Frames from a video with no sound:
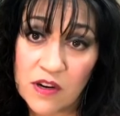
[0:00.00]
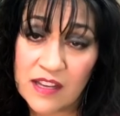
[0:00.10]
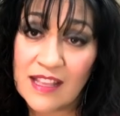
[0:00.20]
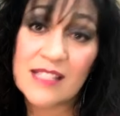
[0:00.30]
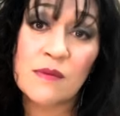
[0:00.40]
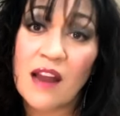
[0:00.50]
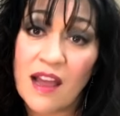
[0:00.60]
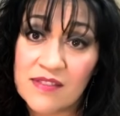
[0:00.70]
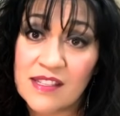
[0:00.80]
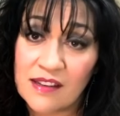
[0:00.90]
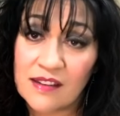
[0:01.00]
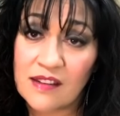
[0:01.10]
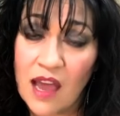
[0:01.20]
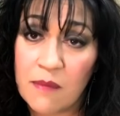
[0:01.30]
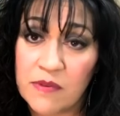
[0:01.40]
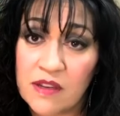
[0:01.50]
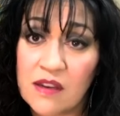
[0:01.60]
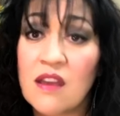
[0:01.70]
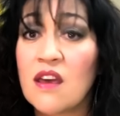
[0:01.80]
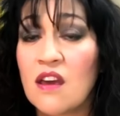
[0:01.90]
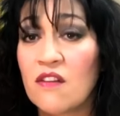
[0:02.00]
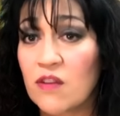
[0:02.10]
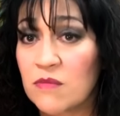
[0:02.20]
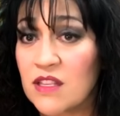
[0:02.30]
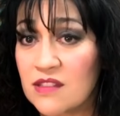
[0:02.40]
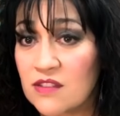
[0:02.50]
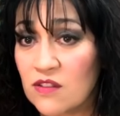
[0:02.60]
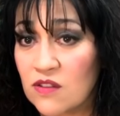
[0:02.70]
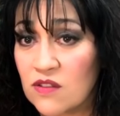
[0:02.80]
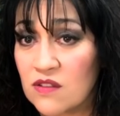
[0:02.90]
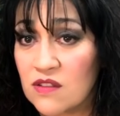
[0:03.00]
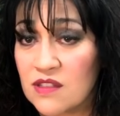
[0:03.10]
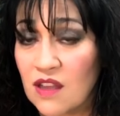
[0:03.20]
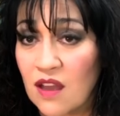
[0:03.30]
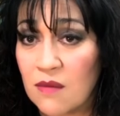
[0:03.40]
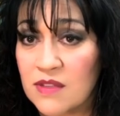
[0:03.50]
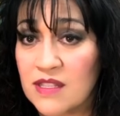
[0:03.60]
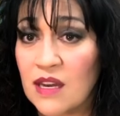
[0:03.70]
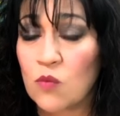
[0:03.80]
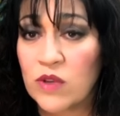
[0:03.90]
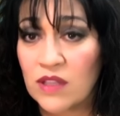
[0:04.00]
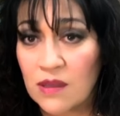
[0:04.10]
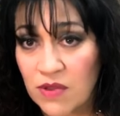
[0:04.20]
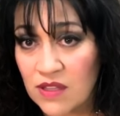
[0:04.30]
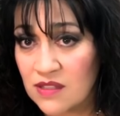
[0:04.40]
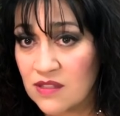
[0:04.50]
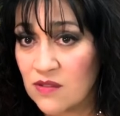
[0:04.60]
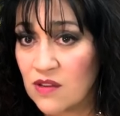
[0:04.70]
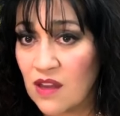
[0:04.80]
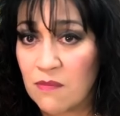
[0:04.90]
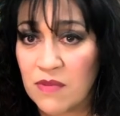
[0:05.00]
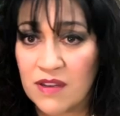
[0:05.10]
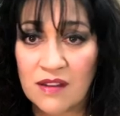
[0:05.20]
And that's what I've seen happen from these circles, is that it really builds a student up,